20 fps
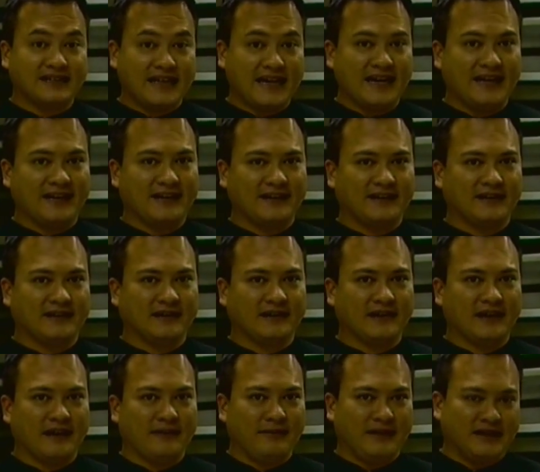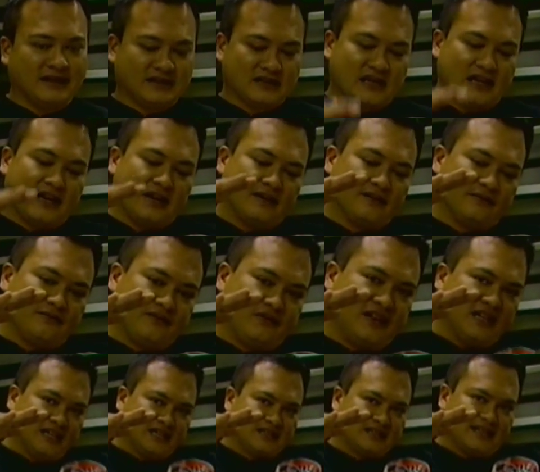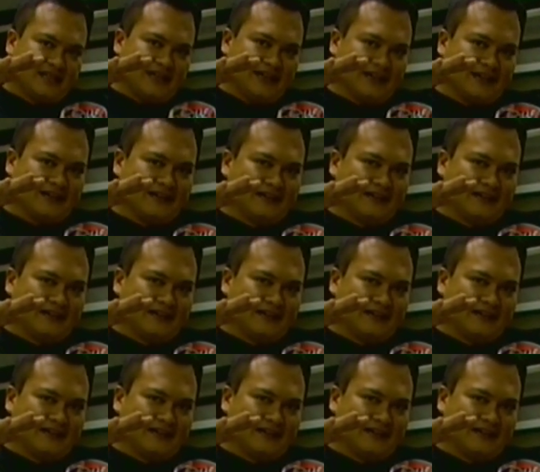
steak. I mean, it's like this thick.